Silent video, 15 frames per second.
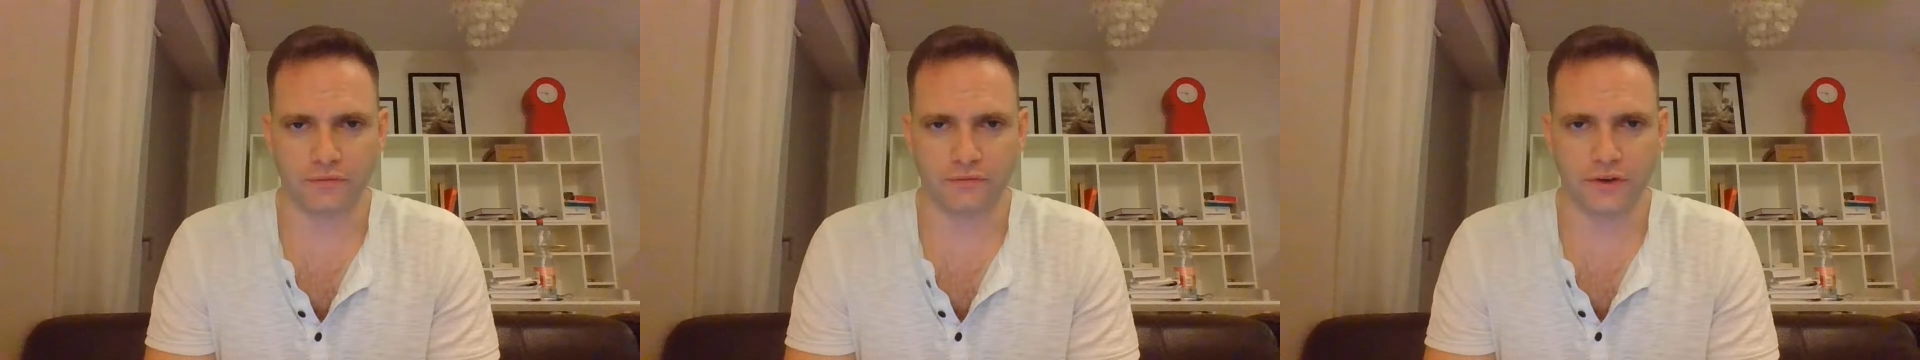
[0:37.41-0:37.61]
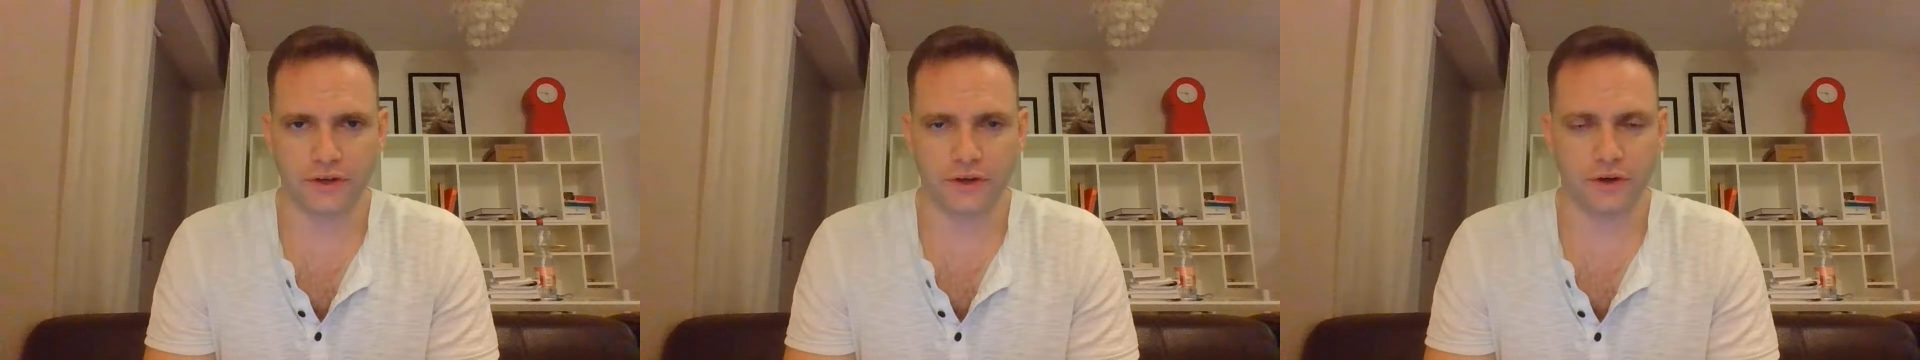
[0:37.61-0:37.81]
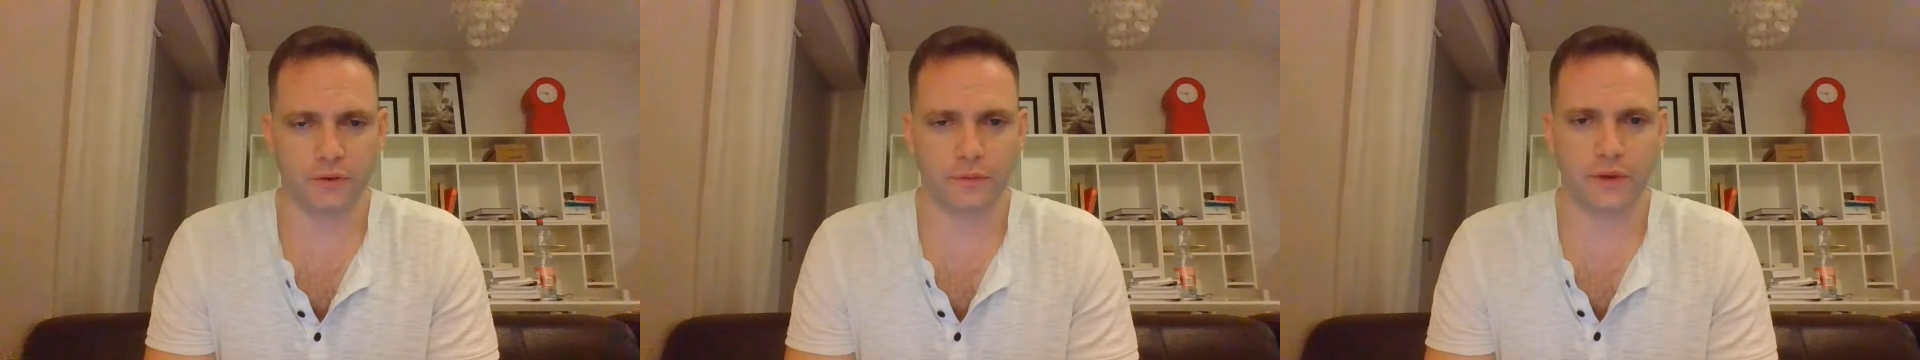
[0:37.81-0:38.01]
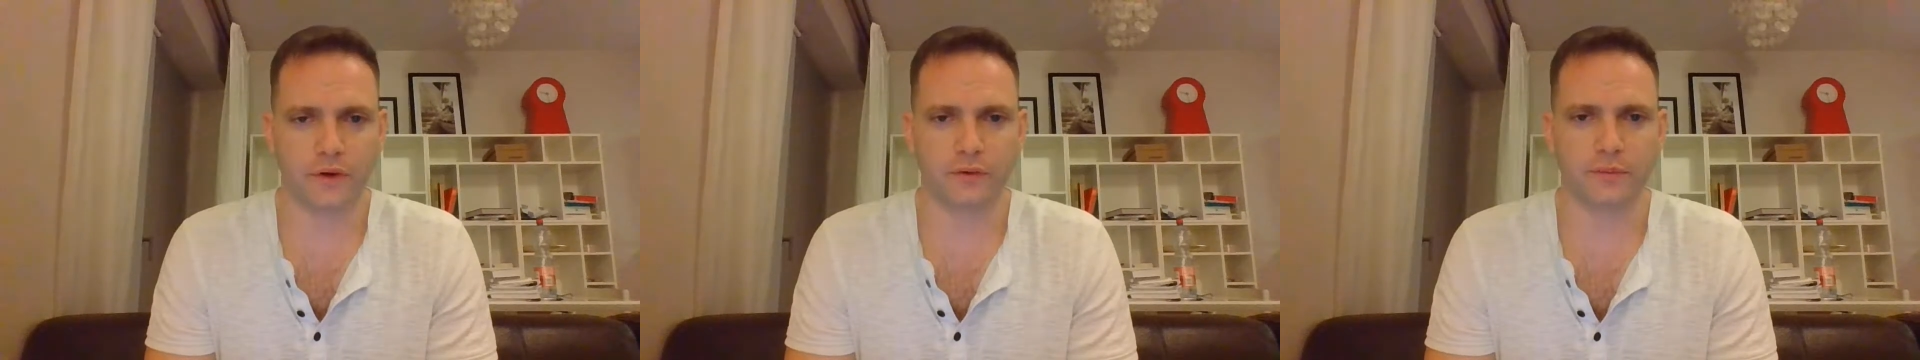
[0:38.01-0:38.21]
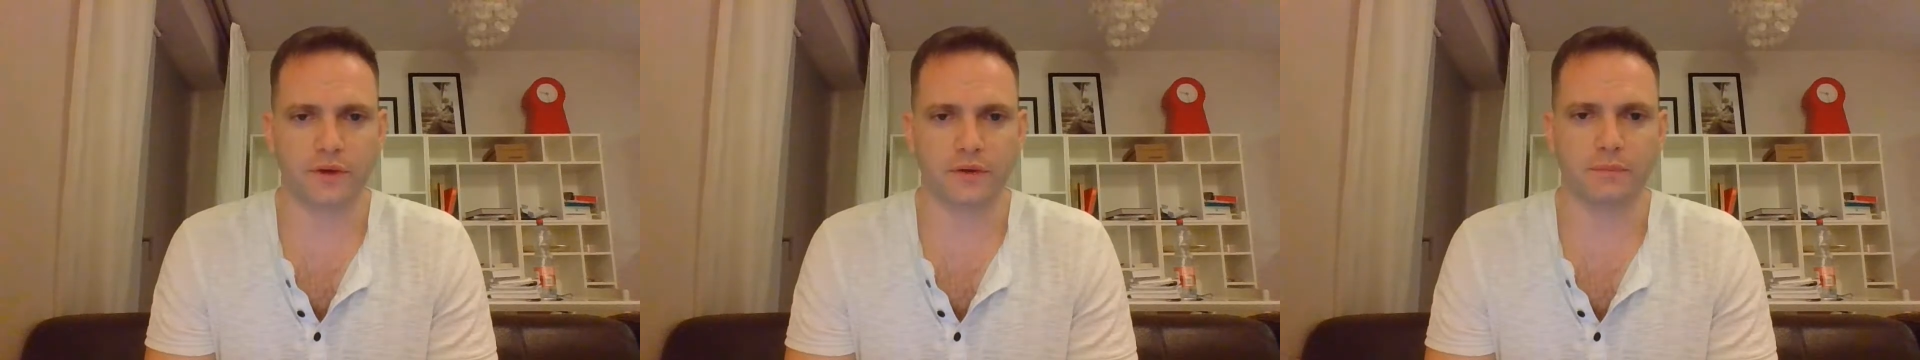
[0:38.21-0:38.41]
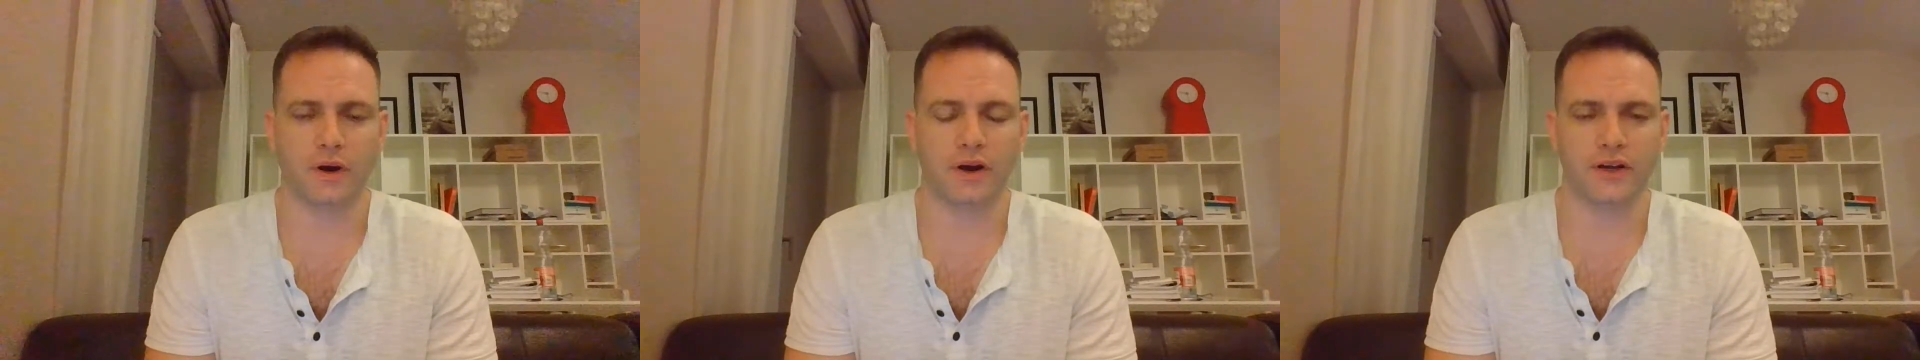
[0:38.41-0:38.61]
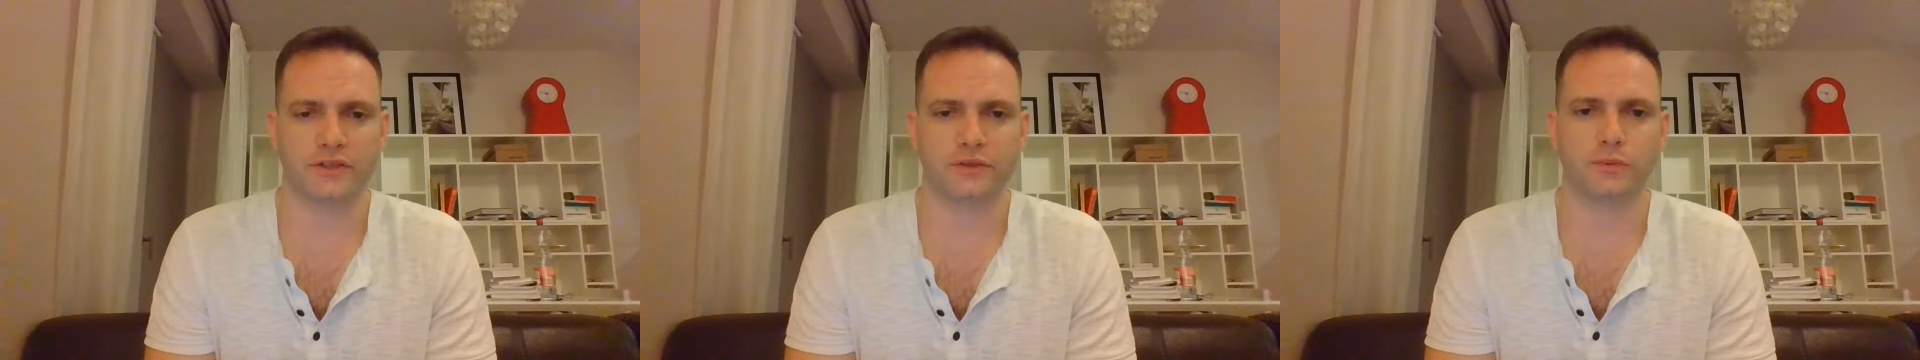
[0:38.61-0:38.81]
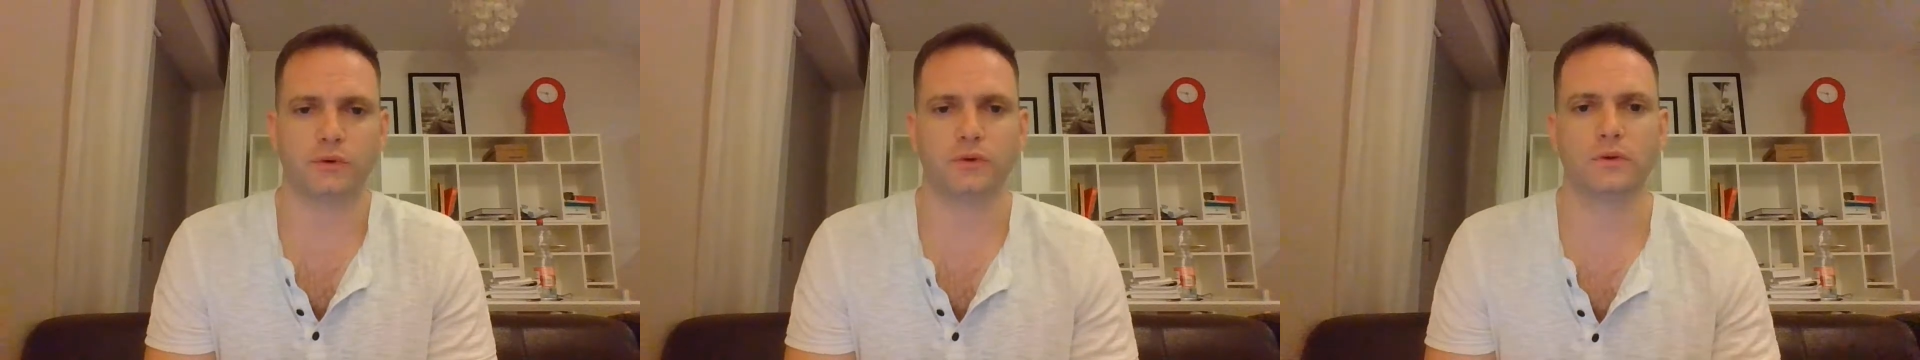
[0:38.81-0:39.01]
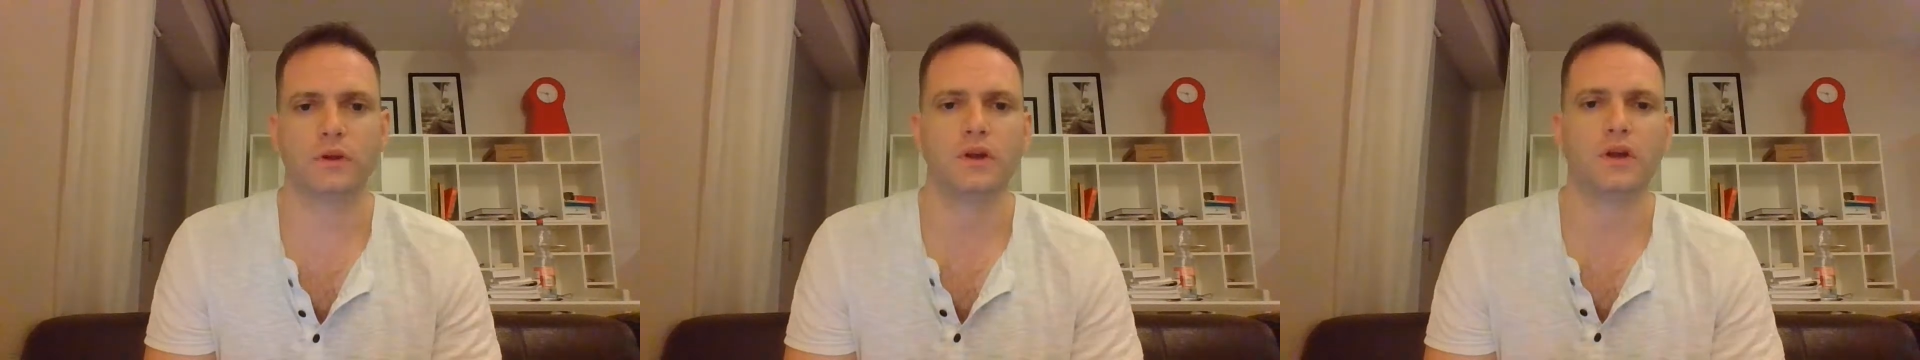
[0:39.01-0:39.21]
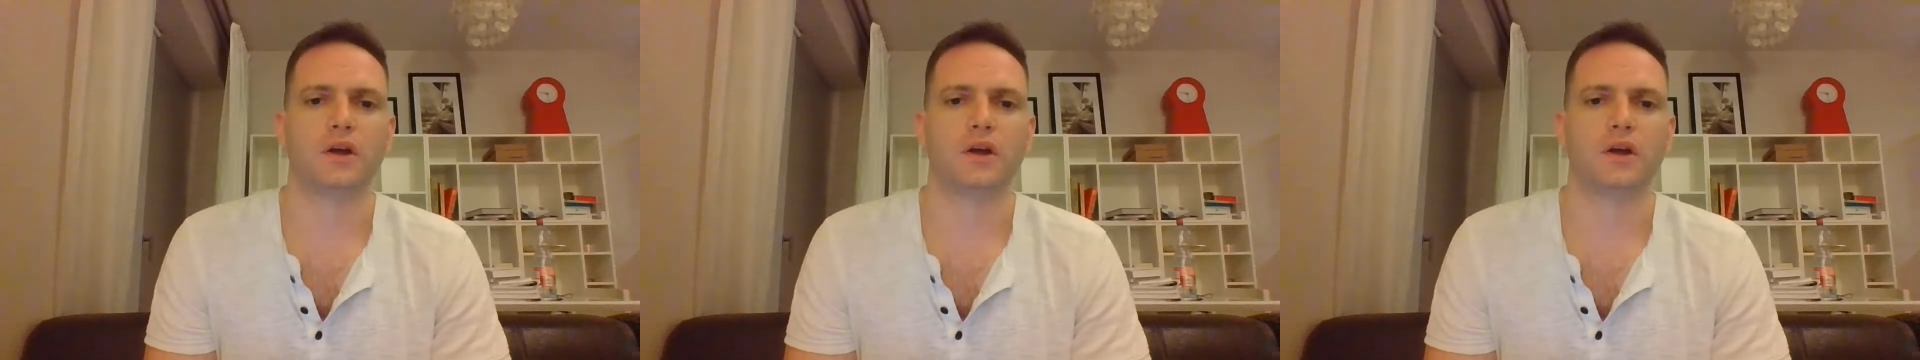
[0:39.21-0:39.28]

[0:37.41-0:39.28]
video. That would be impossible.